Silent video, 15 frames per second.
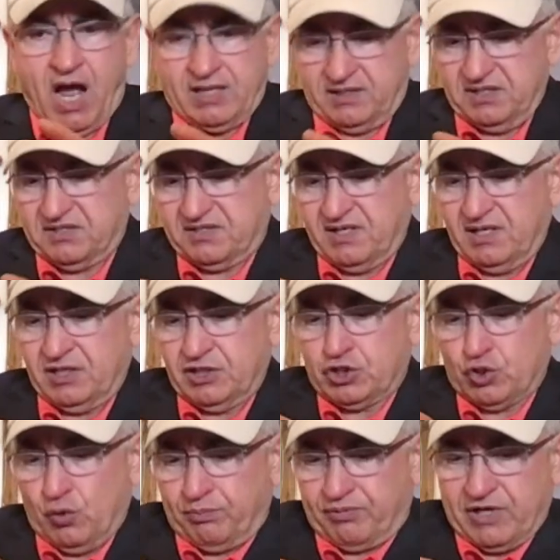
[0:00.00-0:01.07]
This thing is
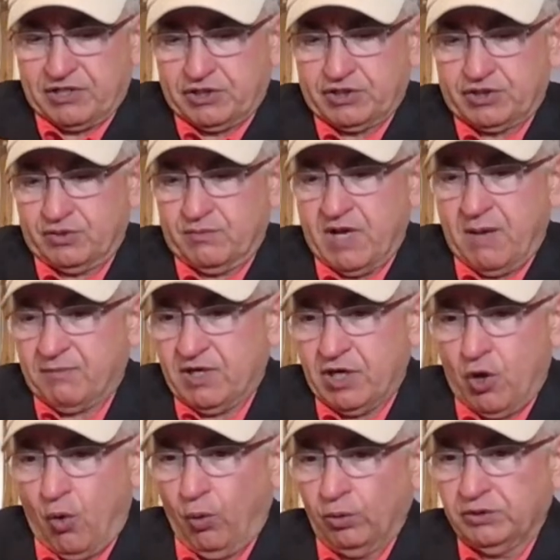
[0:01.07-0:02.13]
so precious to me. I'm going
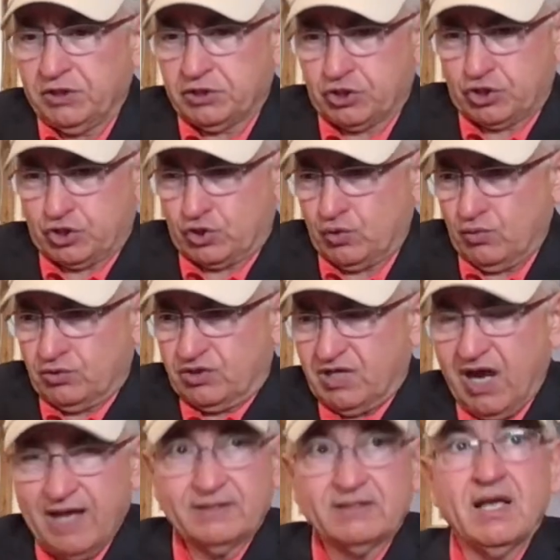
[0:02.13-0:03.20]
to hold it so
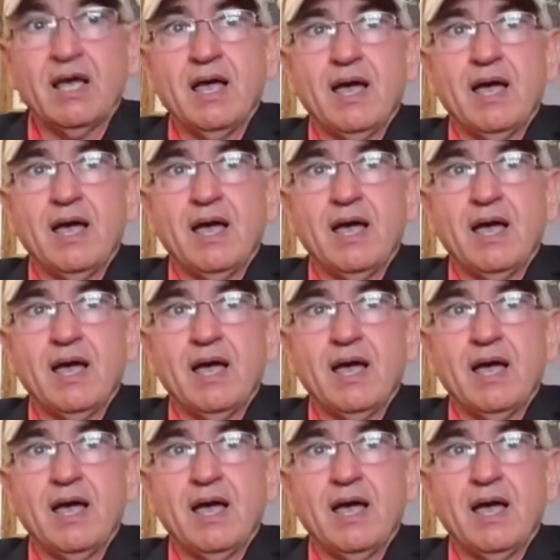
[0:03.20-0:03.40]
tight